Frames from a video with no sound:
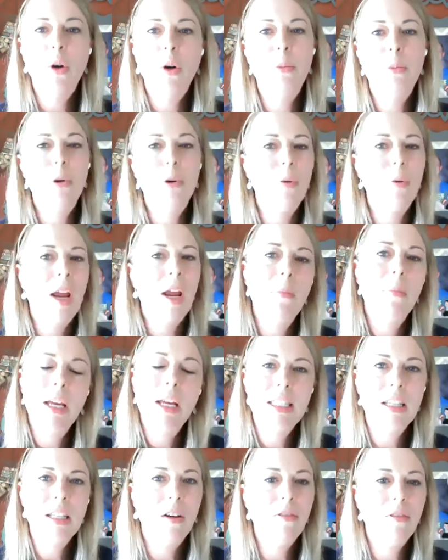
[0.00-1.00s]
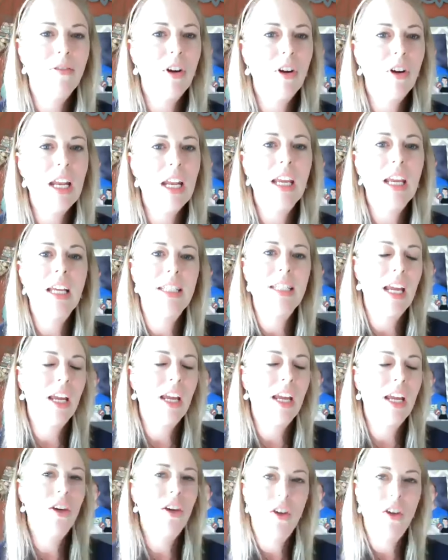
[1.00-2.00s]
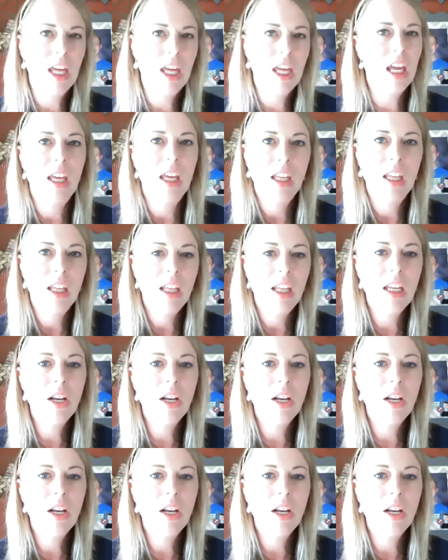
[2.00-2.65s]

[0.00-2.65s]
or berate myself for eating a dang cookie.